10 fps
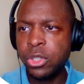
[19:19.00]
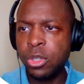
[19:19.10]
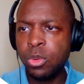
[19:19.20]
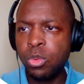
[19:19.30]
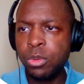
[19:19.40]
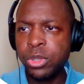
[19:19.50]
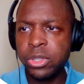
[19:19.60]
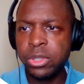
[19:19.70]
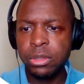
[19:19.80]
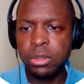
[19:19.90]
So what
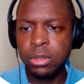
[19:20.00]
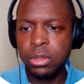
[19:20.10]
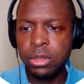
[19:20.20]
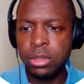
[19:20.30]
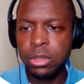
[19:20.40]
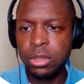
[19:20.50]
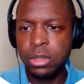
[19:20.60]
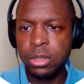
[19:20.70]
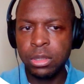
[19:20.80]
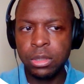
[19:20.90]
was
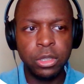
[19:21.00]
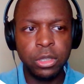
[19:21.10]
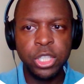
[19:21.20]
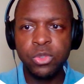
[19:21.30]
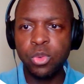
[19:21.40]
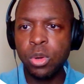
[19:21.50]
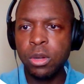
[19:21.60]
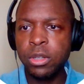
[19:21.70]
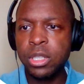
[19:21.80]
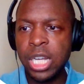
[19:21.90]
these
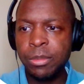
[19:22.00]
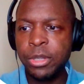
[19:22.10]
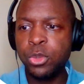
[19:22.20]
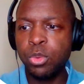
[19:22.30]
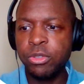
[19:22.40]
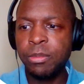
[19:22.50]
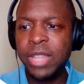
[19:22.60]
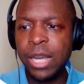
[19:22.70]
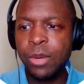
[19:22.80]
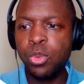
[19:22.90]
four comments were from
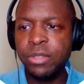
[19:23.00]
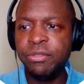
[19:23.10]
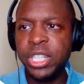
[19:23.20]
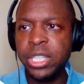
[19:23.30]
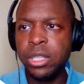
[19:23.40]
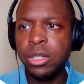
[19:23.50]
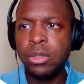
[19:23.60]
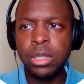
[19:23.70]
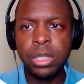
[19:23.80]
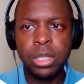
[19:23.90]
that one video.
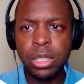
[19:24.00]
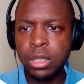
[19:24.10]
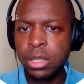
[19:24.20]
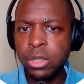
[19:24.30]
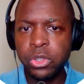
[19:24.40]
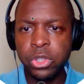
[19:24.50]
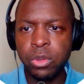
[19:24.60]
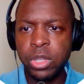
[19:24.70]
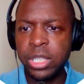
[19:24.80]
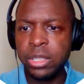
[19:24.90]
So
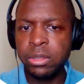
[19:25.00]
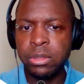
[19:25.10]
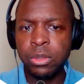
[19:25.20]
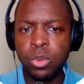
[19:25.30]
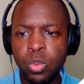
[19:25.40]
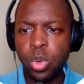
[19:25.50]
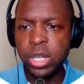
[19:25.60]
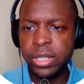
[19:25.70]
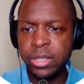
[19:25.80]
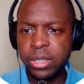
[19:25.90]
then
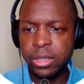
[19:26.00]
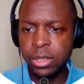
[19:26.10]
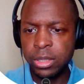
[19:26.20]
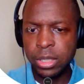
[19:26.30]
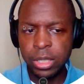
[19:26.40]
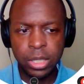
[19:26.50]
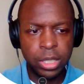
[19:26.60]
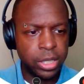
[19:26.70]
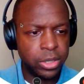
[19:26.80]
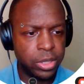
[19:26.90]
what
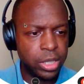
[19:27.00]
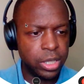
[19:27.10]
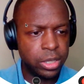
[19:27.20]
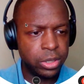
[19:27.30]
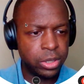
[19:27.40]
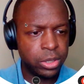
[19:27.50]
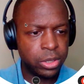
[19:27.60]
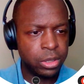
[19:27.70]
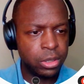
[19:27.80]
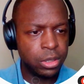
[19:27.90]
is this?
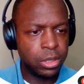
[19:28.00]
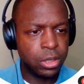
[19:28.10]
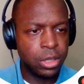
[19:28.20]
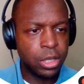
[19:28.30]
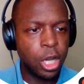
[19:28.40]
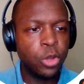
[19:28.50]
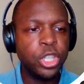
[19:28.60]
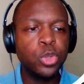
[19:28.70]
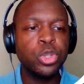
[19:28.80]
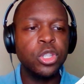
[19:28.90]
Oh,
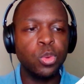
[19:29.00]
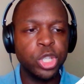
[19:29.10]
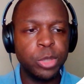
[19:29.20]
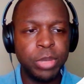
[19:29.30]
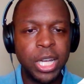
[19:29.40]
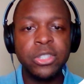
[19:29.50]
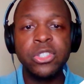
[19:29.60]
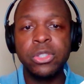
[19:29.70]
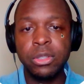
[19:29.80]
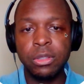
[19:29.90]
this was the
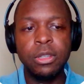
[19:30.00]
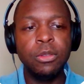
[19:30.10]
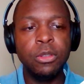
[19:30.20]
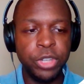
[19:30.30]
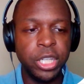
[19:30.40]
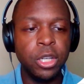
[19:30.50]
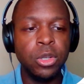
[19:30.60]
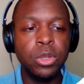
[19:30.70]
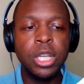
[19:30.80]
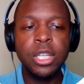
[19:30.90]
response
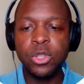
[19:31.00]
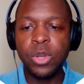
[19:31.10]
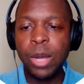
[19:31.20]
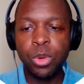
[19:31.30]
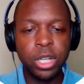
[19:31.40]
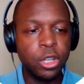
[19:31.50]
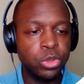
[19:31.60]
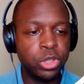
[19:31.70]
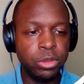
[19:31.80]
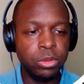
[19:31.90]
video. So I want to go
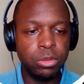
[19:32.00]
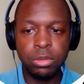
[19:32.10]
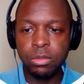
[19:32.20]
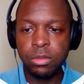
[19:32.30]
to